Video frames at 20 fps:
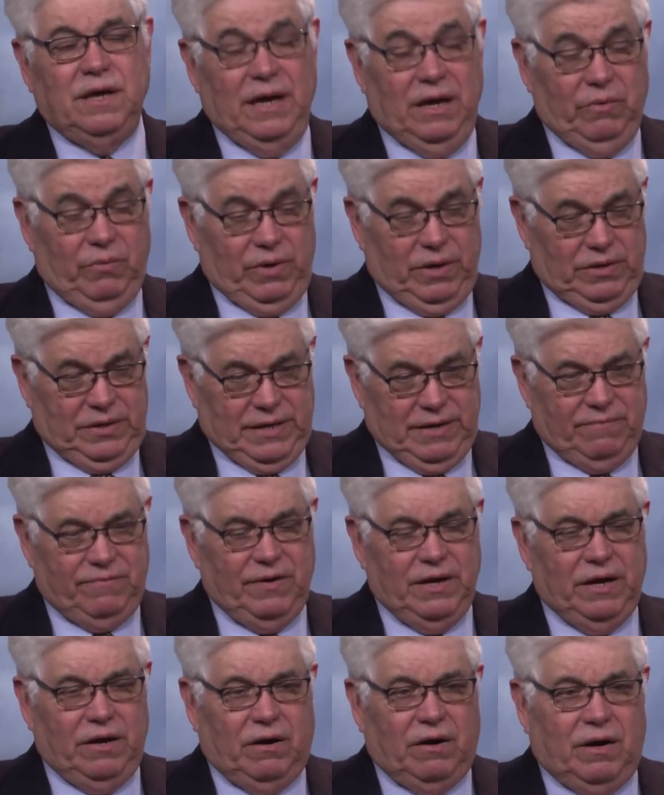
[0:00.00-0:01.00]
and we
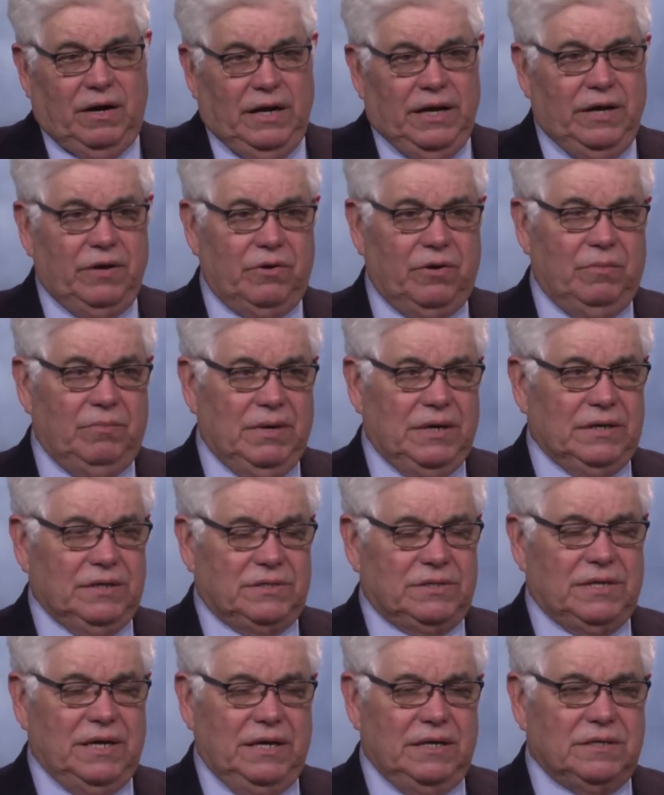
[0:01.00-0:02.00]
definitely are a leader among
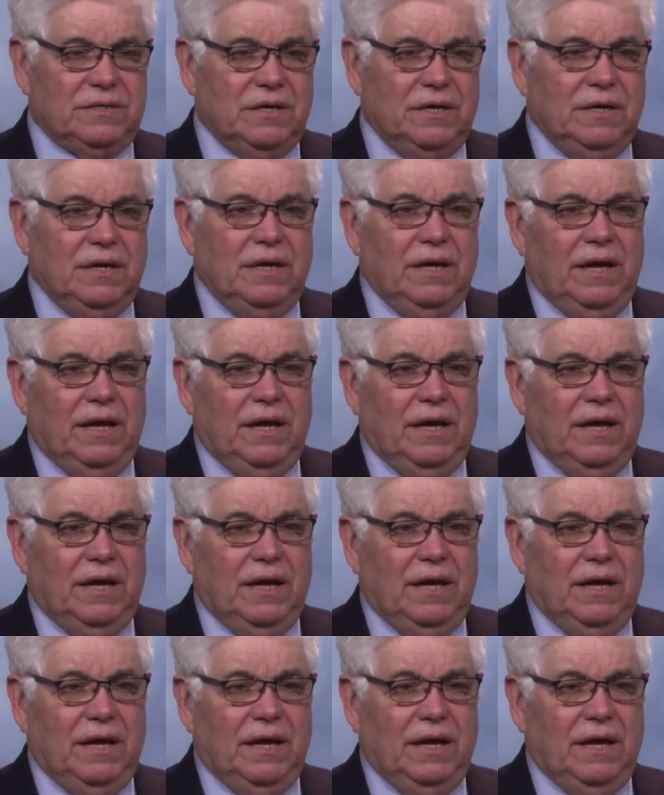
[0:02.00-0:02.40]
the states,